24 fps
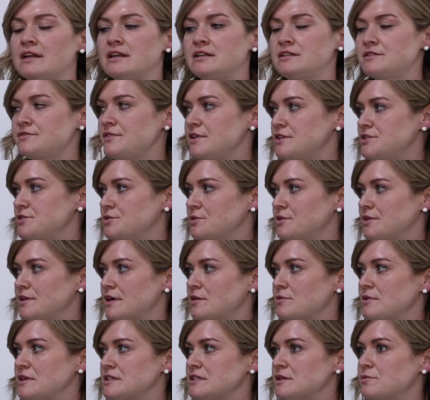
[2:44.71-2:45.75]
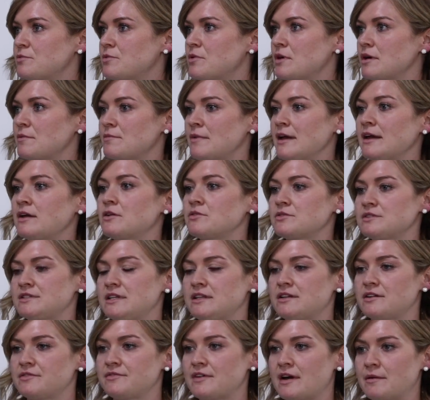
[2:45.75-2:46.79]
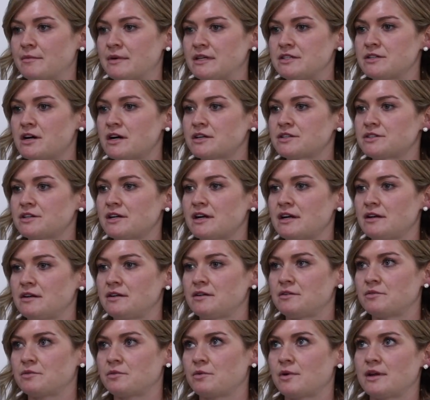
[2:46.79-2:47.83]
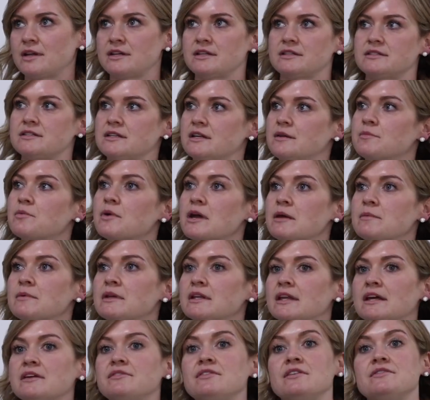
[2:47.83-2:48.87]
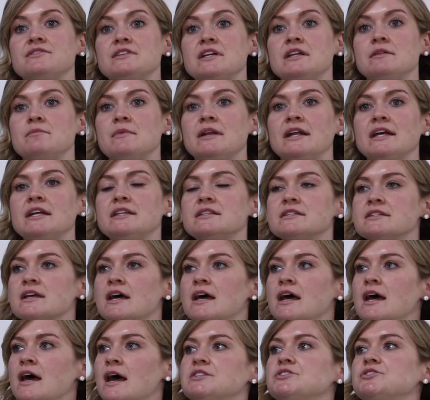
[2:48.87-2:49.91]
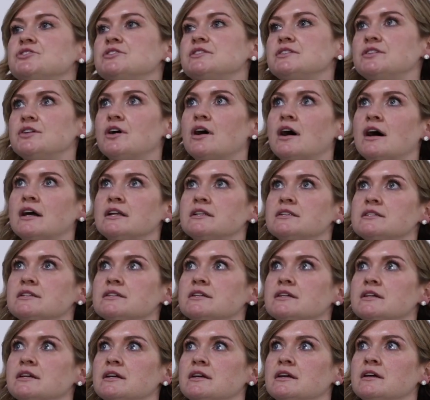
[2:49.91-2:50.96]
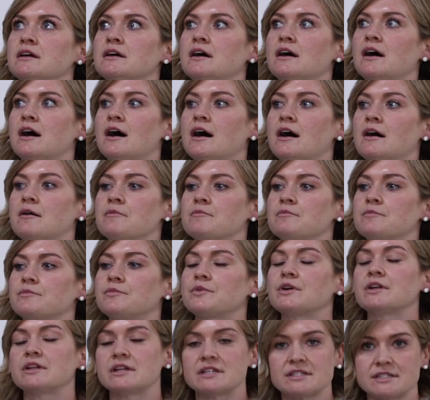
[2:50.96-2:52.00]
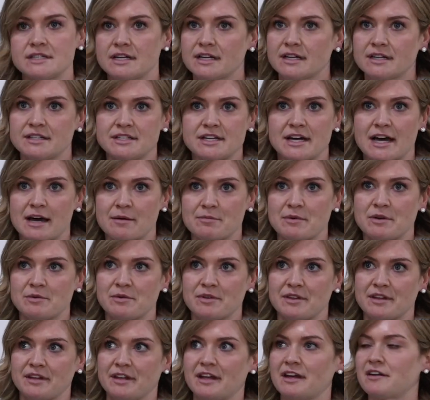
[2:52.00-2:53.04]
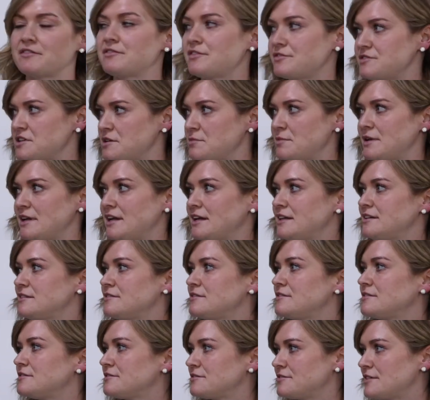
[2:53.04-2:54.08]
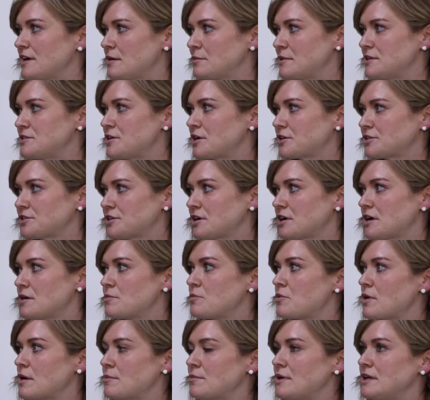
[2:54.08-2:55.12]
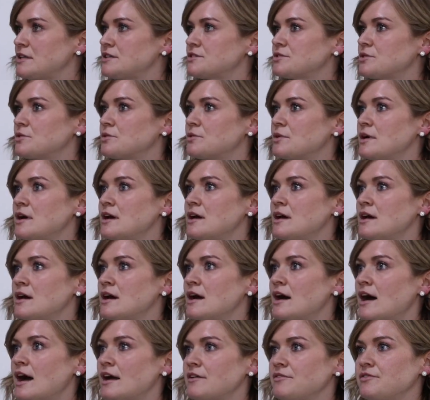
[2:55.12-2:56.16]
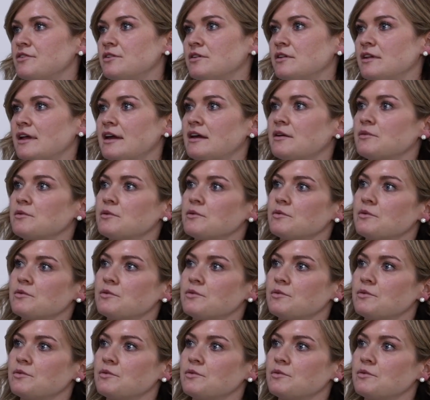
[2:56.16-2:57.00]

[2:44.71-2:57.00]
individual that we support might go see their family doctor, and what is an appointment, like 15 minutes? It's just not realistic to happen within like a 15-minute family doctor appointment. So I feel like